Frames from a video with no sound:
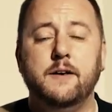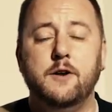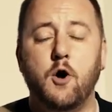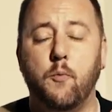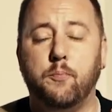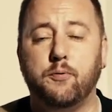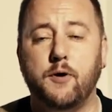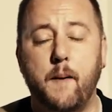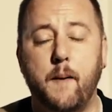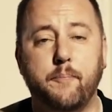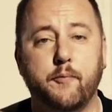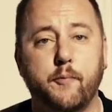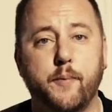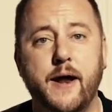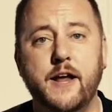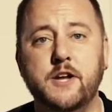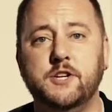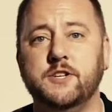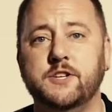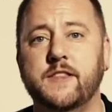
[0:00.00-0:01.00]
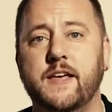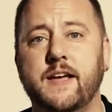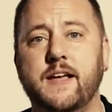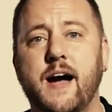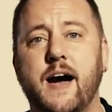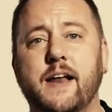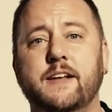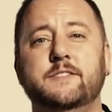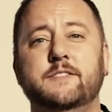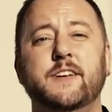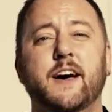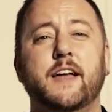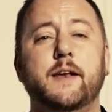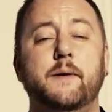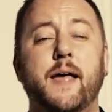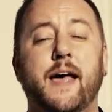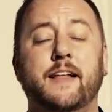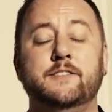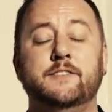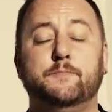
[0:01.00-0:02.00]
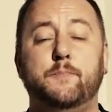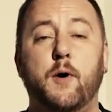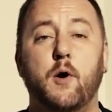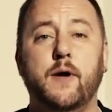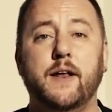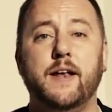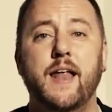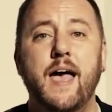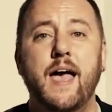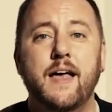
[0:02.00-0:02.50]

no preparation that God has done and, and spoken,